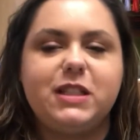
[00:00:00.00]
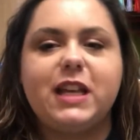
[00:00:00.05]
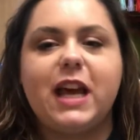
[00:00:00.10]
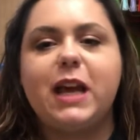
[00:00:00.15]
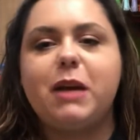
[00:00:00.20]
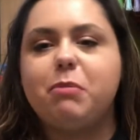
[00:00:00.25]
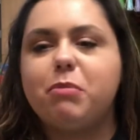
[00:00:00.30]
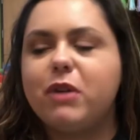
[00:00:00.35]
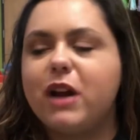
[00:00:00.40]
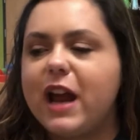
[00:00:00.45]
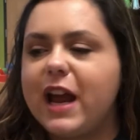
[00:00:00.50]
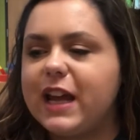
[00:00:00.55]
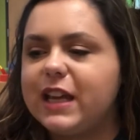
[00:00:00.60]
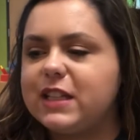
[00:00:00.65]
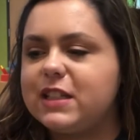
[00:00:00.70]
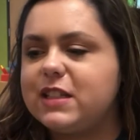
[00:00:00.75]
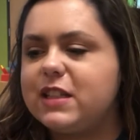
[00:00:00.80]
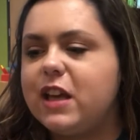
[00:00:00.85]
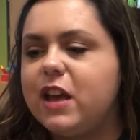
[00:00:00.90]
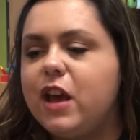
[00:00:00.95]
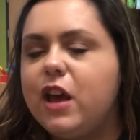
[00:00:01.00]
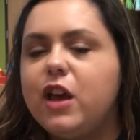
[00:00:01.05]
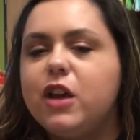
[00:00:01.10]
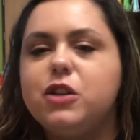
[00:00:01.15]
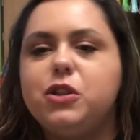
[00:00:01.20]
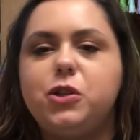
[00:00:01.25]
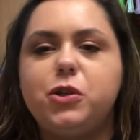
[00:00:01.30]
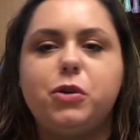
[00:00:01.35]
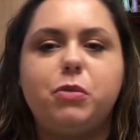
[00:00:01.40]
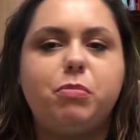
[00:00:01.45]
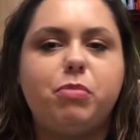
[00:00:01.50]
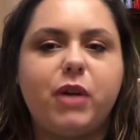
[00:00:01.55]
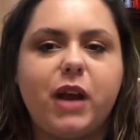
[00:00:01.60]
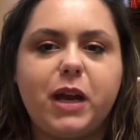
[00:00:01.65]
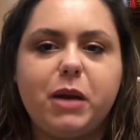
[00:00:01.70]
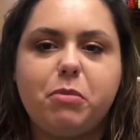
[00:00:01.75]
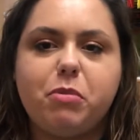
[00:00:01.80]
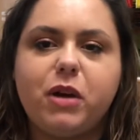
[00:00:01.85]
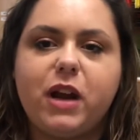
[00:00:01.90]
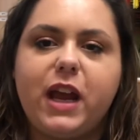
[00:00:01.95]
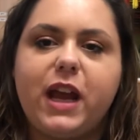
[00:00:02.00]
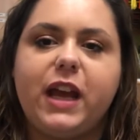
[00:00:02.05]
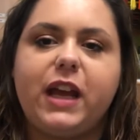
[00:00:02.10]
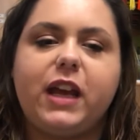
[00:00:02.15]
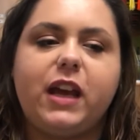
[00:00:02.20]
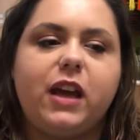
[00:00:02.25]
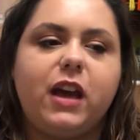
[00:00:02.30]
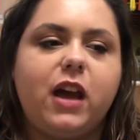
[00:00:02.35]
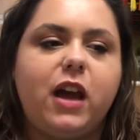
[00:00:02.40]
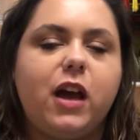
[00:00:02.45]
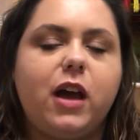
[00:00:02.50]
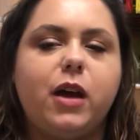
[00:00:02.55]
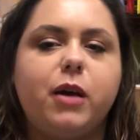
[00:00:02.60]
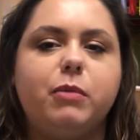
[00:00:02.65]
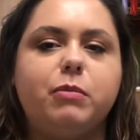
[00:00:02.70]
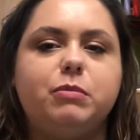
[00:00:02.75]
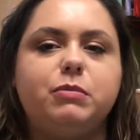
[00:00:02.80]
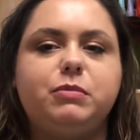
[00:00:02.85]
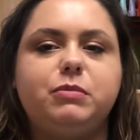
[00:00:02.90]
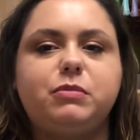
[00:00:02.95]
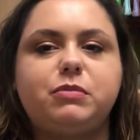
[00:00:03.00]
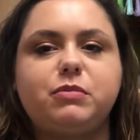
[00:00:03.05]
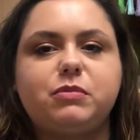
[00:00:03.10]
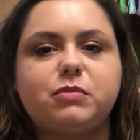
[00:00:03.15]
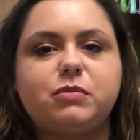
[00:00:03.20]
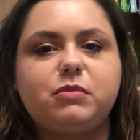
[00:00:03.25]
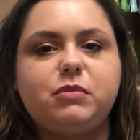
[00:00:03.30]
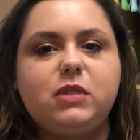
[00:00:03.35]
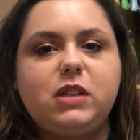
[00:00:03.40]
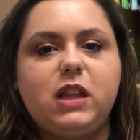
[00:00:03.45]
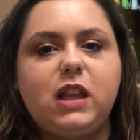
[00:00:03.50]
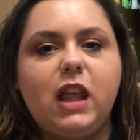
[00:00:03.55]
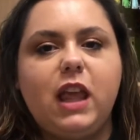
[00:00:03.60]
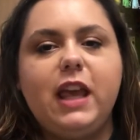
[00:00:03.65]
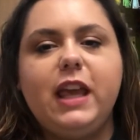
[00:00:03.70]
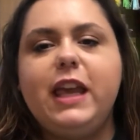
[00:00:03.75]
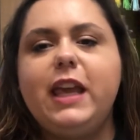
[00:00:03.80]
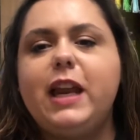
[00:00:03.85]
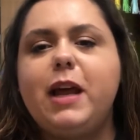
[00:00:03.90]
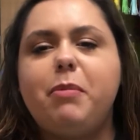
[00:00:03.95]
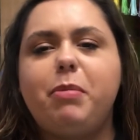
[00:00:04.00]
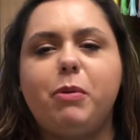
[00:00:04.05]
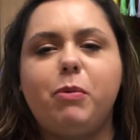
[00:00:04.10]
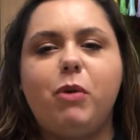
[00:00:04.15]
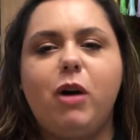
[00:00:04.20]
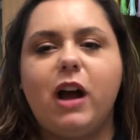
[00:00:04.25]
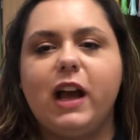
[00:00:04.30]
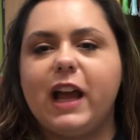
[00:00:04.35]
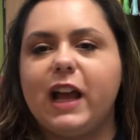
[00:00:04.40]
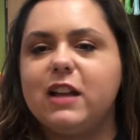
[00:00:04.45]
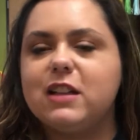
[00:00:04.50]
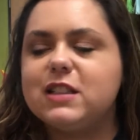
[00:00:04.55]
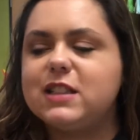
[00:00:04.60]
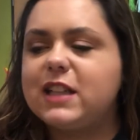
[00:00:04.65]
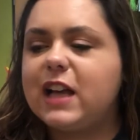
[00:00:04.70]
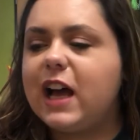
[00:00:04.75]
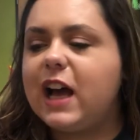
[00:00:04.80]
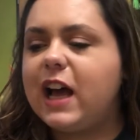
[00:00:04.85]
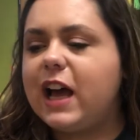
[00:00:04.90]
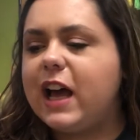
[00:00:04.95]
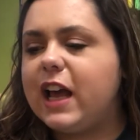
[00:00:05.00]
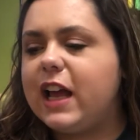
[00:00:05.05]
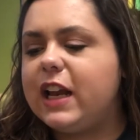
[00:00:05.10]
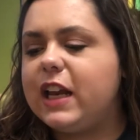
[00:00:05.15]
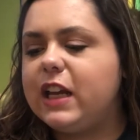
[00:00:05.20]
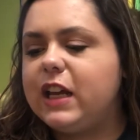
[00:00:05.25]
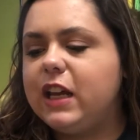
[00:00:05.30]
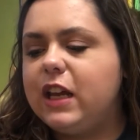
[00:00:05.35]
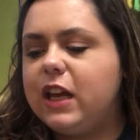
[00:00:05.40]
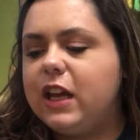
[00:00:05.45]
Take breaks, do a brain break, um, get up and walk outside,